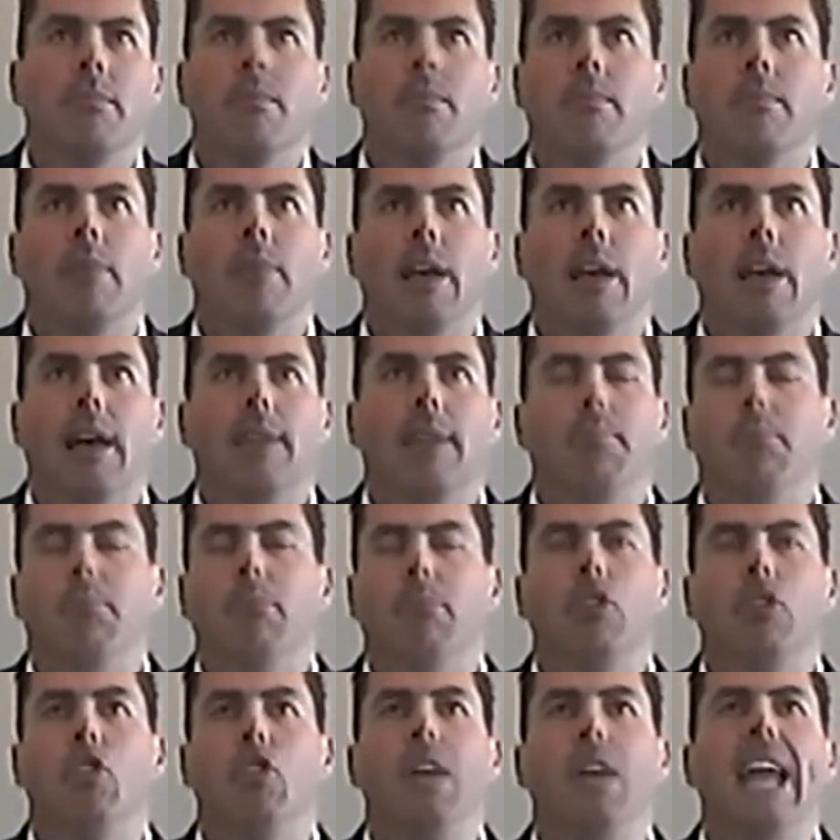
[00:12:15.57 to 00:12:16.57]
Uh,
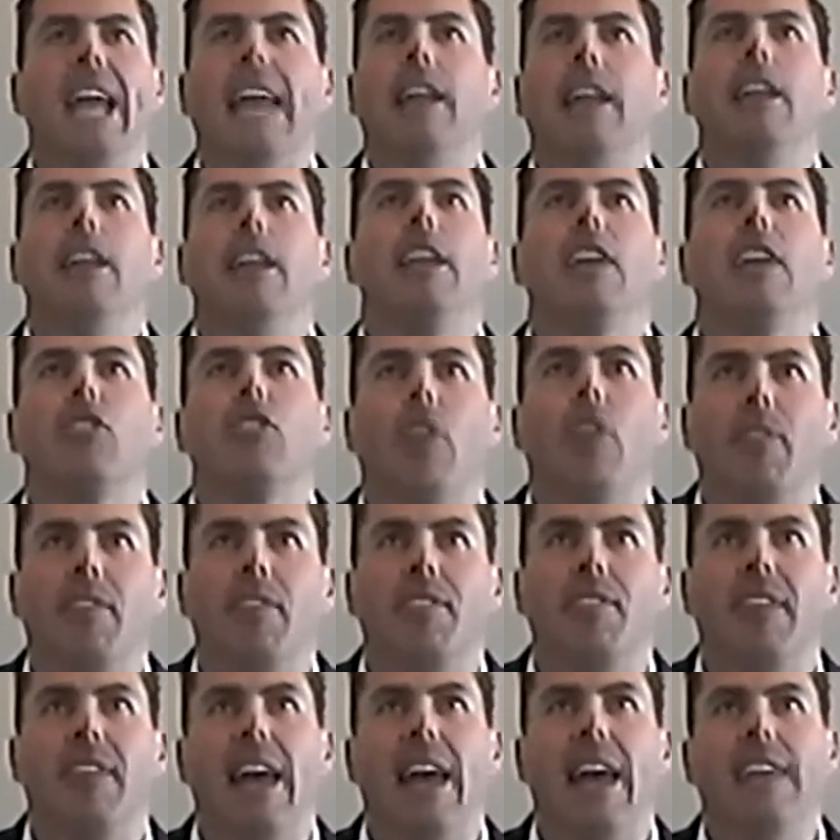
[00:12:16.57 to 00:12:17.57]
doing analytics on
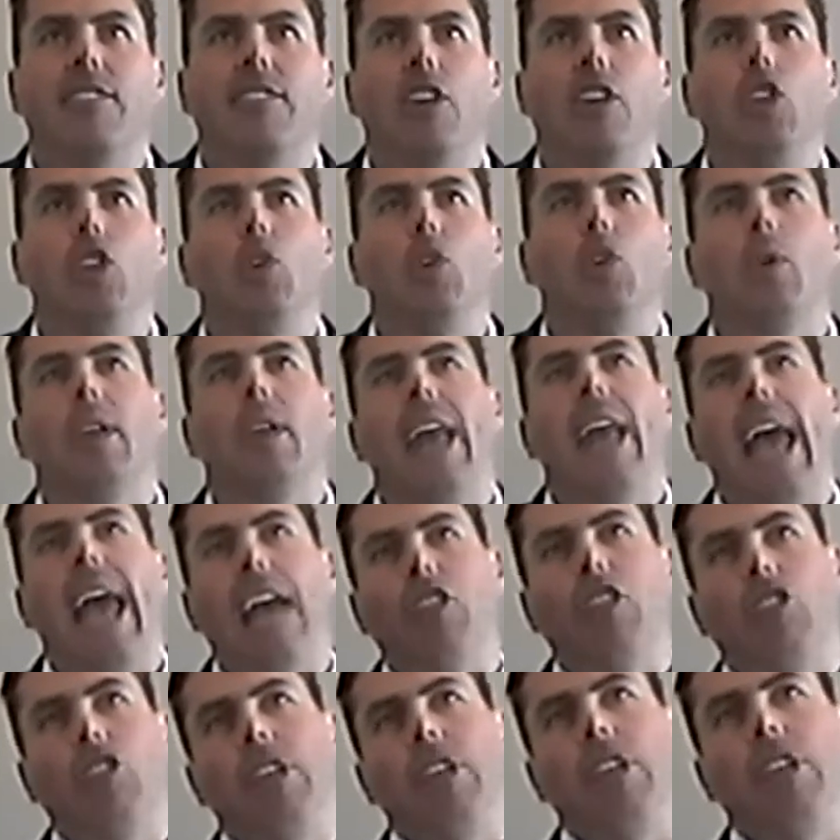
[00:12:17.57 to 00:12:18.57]
this data, you could
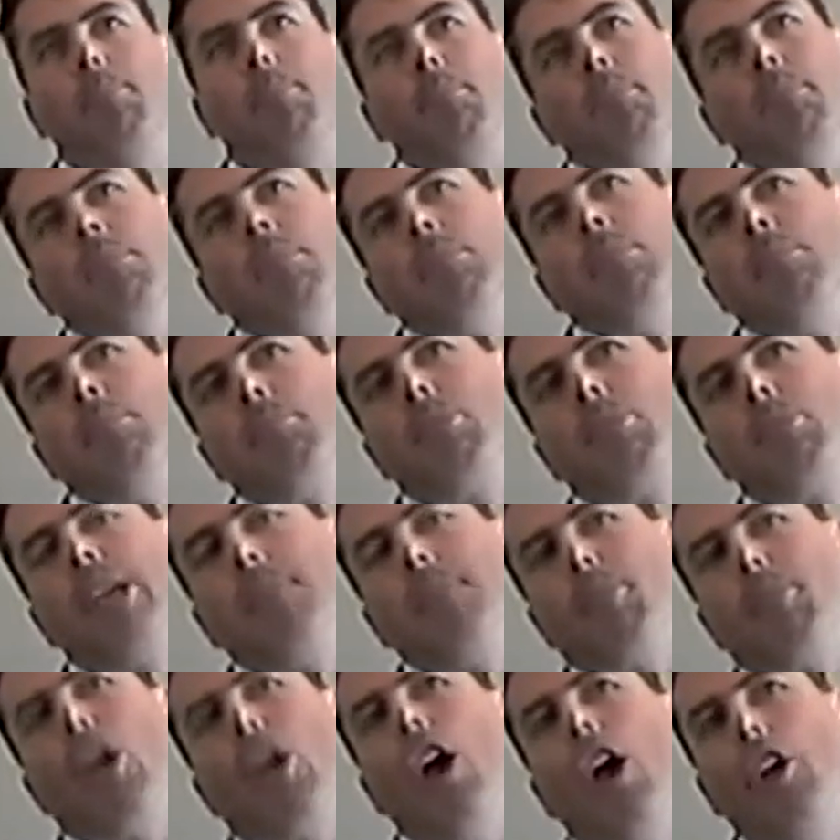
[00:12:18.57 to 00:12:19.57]
actually
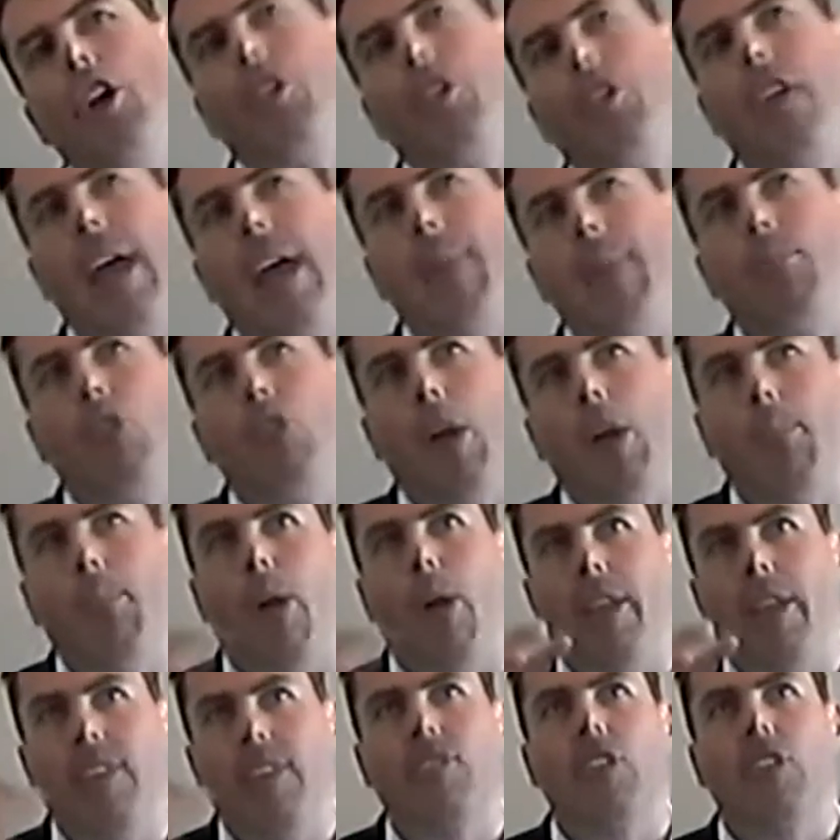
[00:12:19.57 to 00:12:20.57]
pre-program
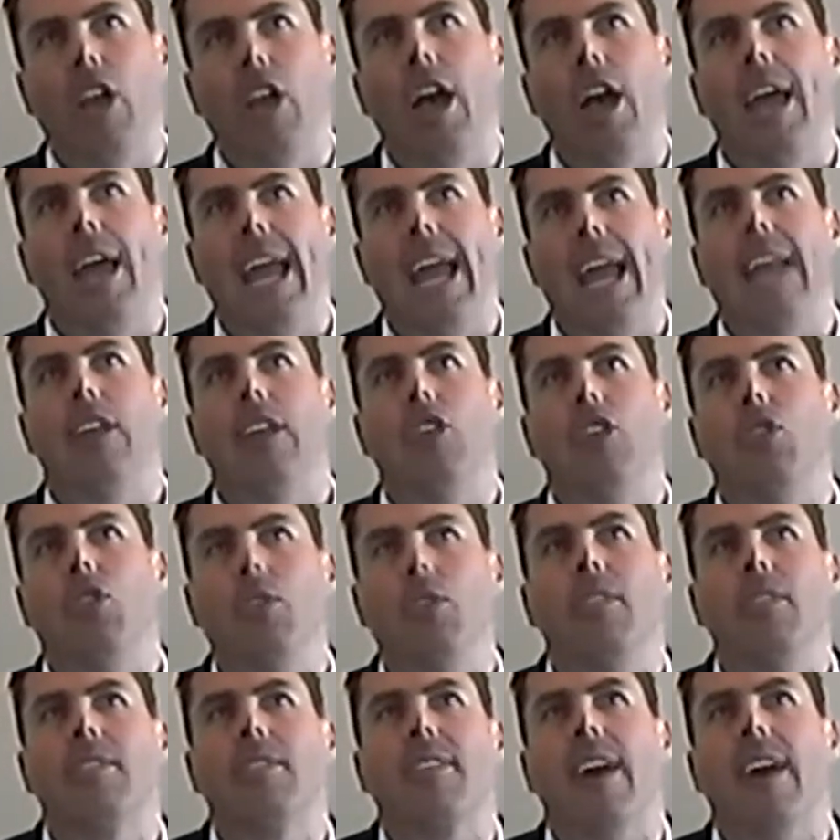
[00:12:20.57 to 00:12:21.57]
robotics to go ahead and do
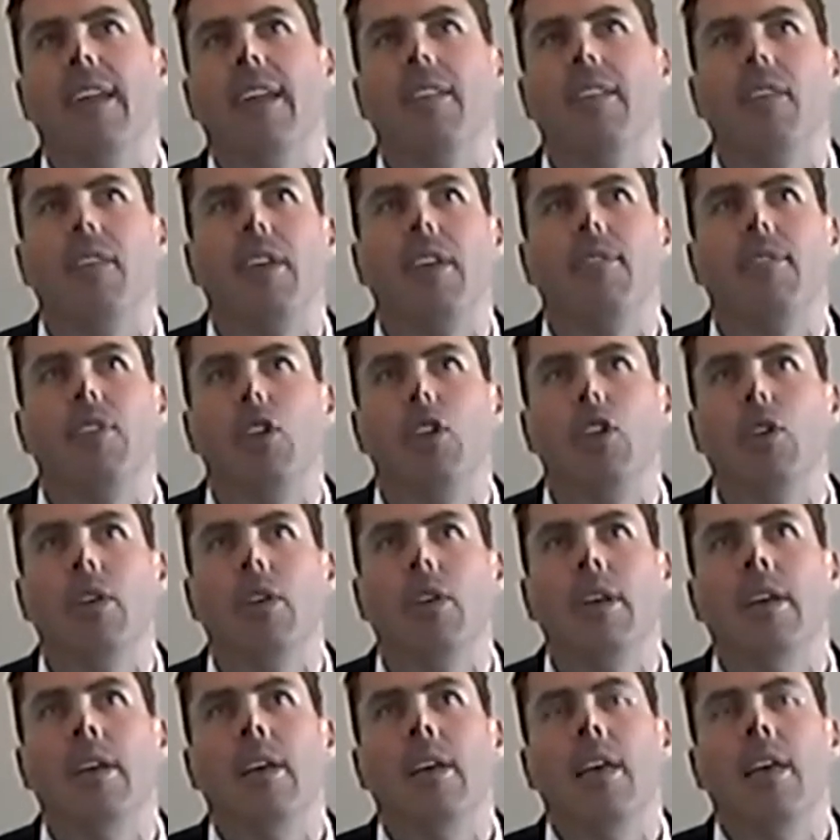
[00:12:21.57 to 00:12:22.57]
this kind of thing for you.
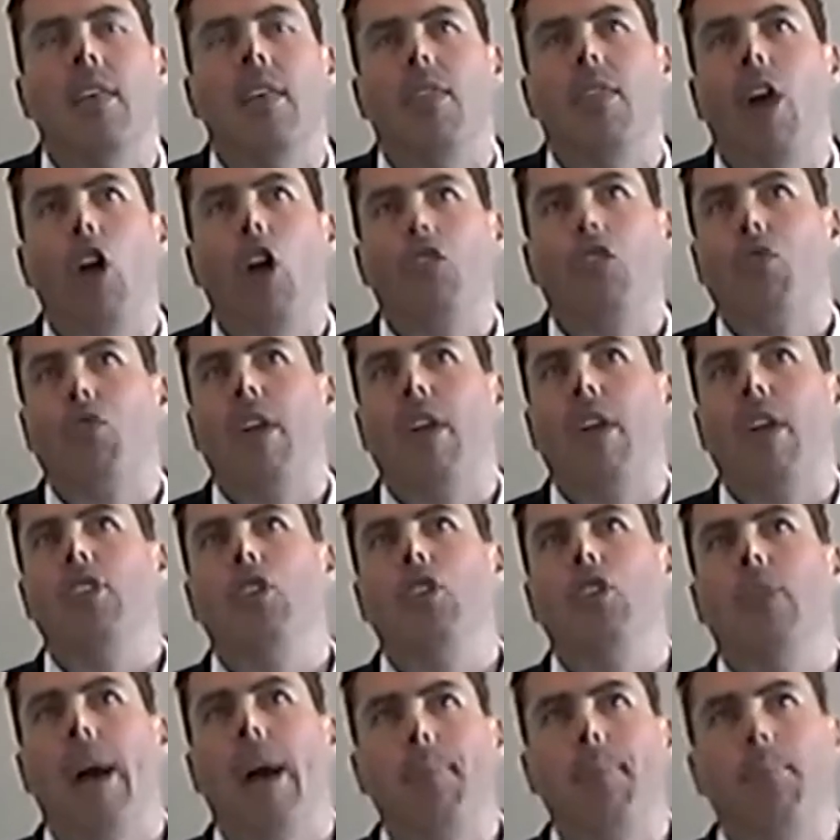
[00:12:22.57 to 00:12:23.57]
Those
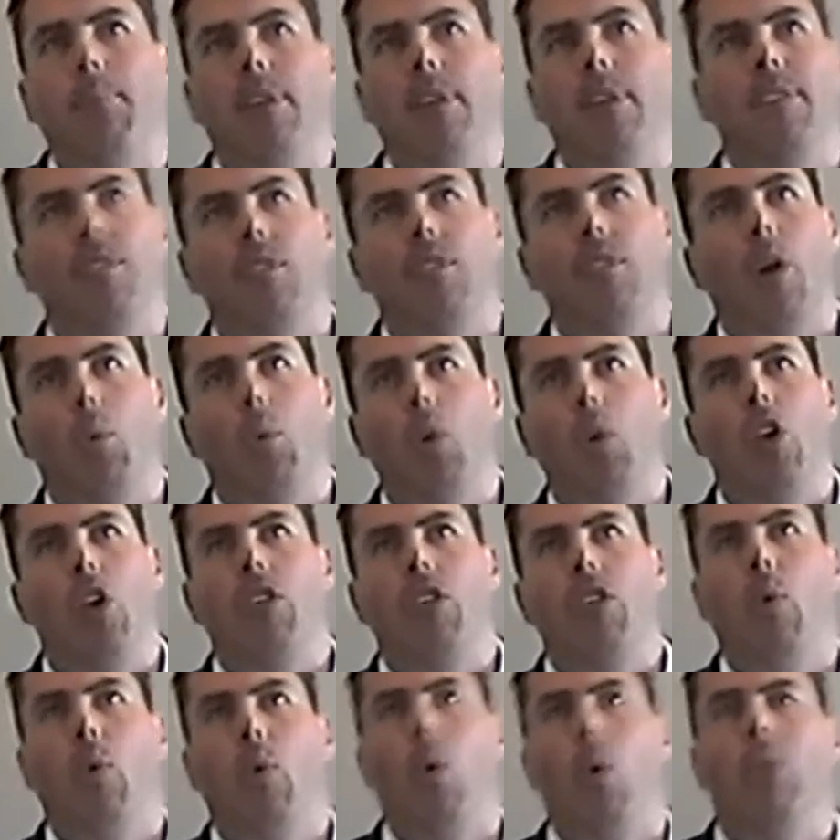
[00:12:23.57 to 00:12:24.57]
revenue uplifts are worth
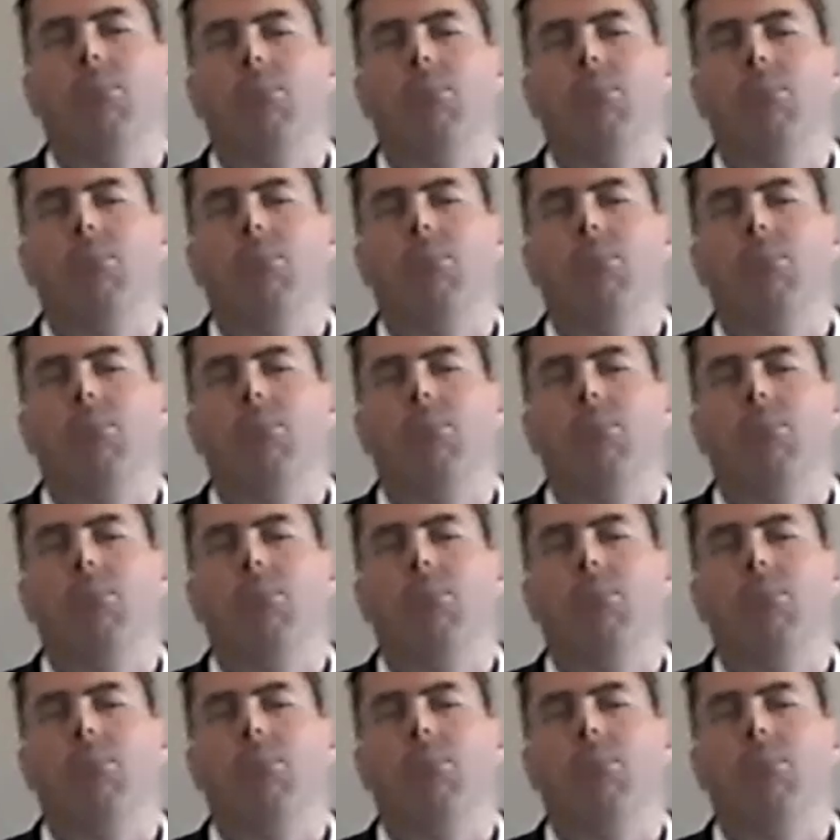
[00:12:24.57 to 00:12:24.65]
more,